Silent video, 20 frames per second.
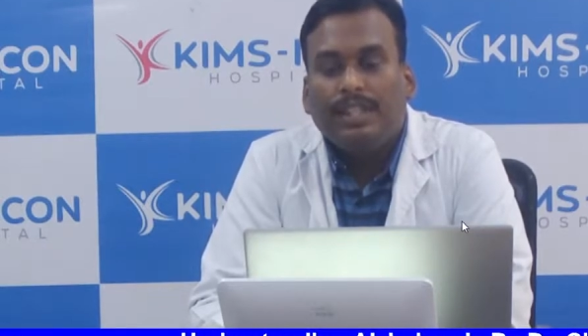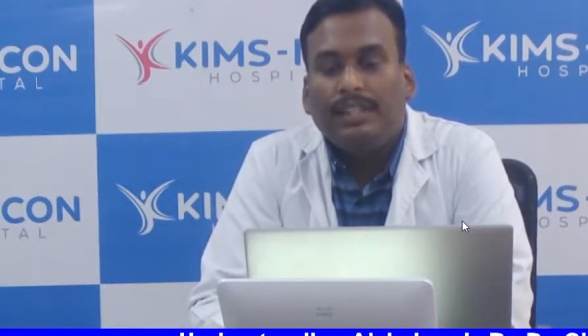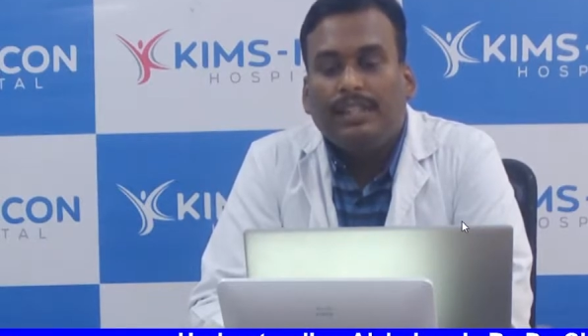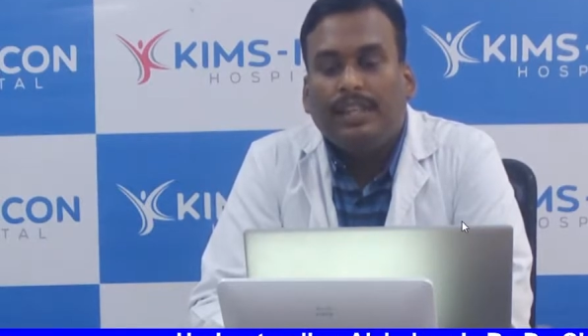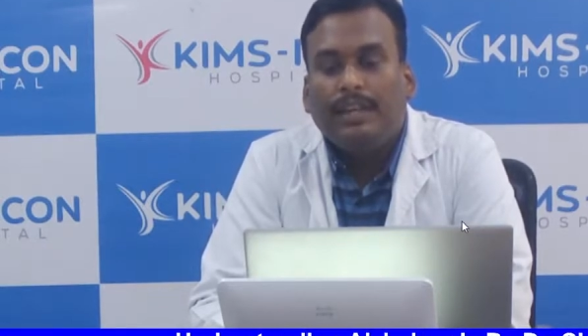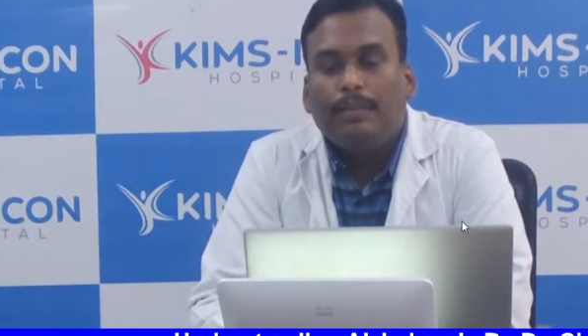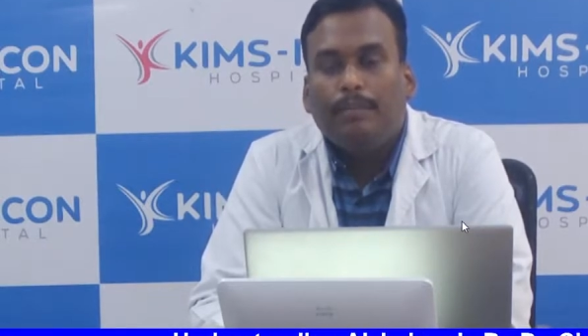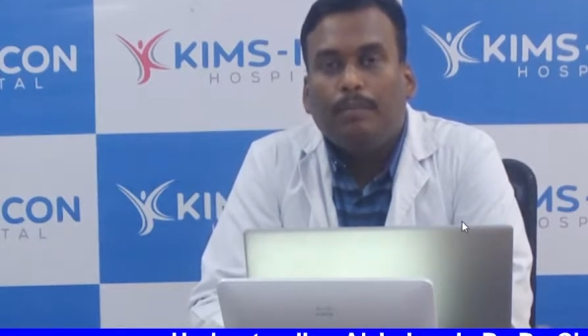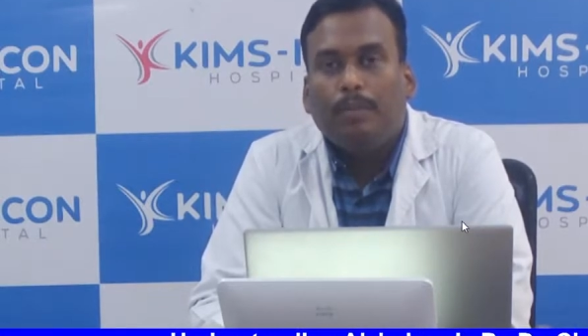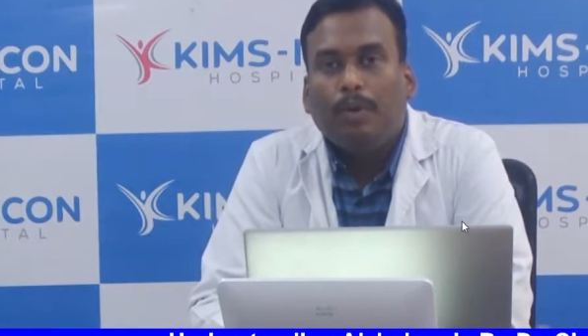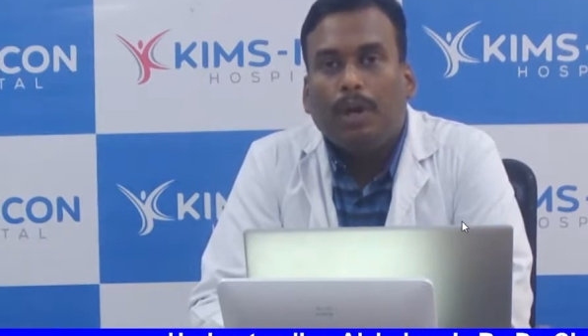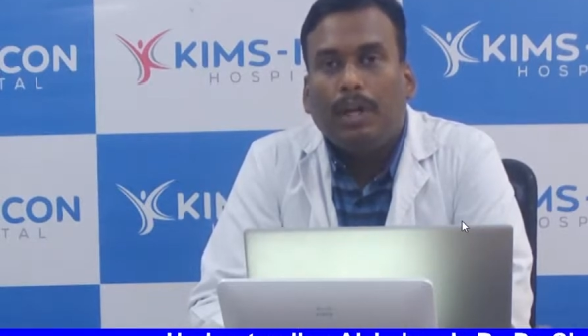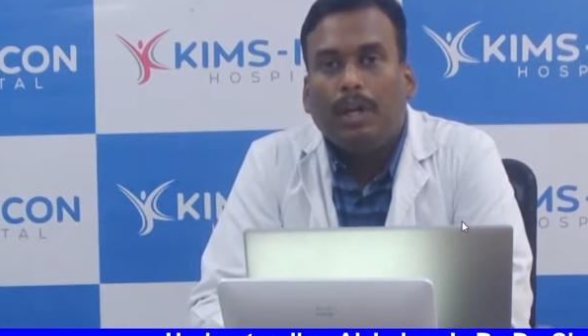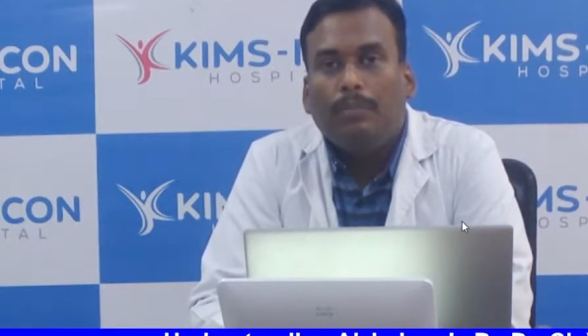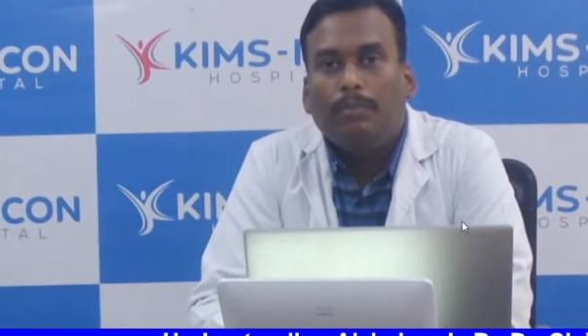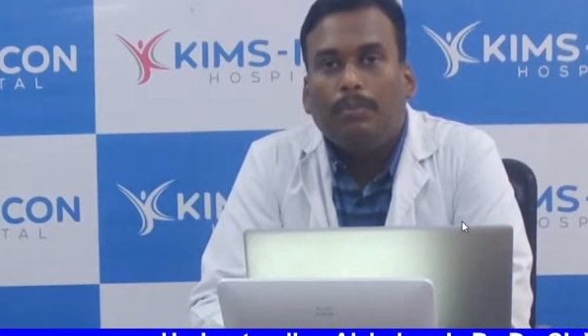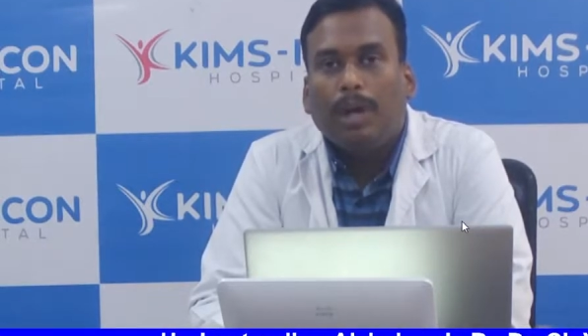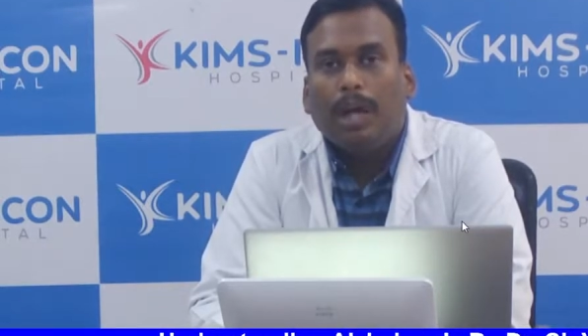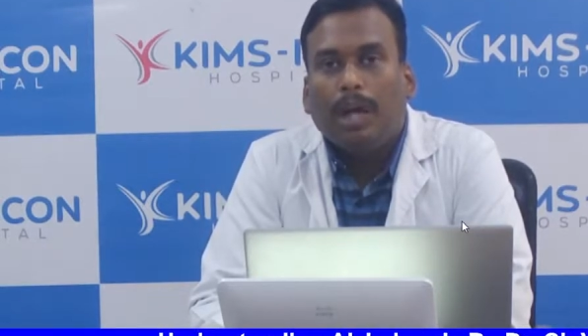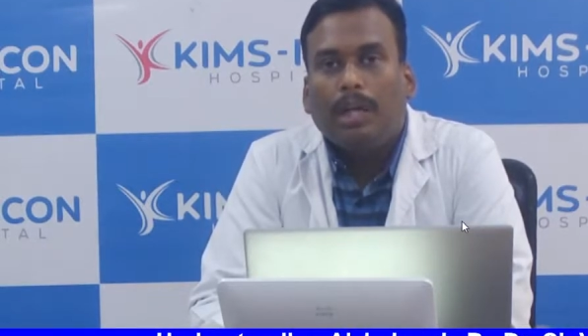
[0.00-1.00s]
is an
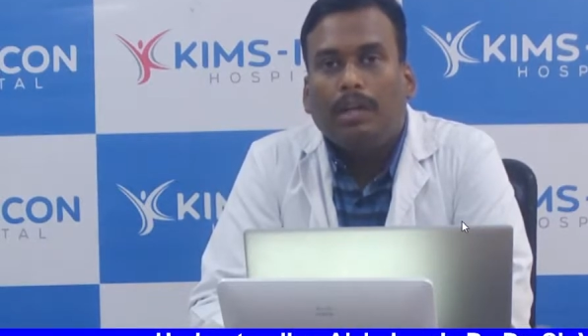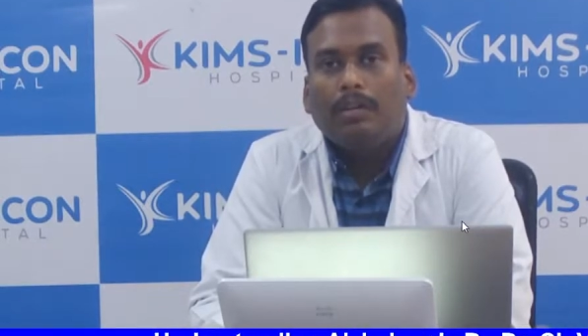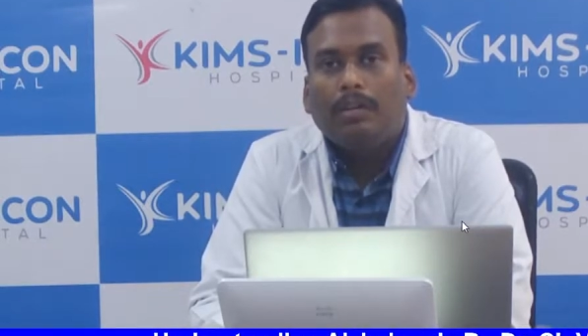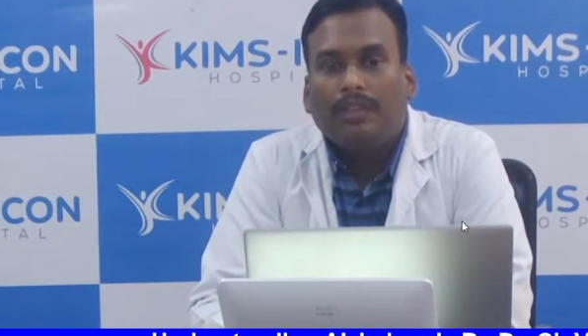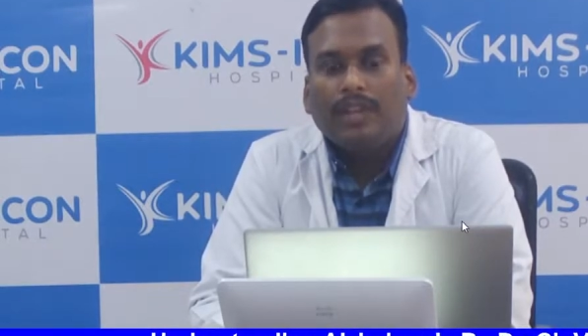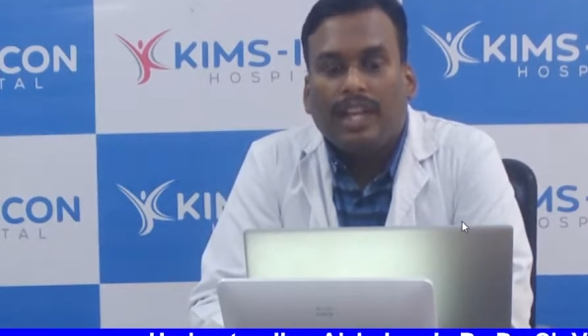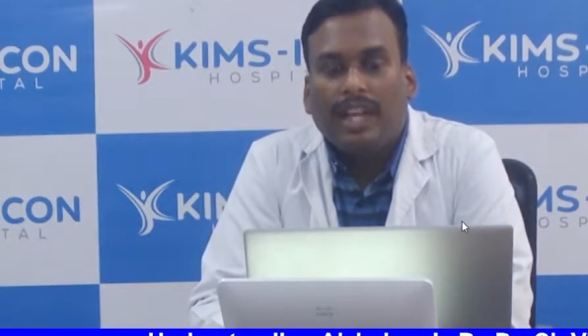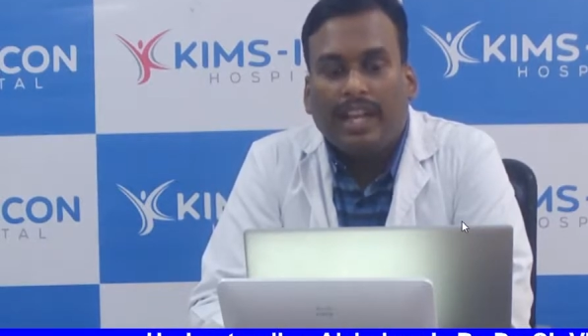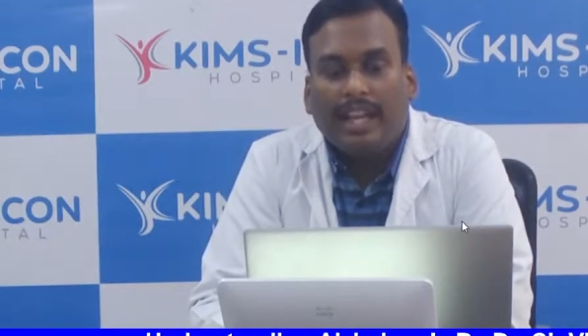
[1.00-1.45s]
important part of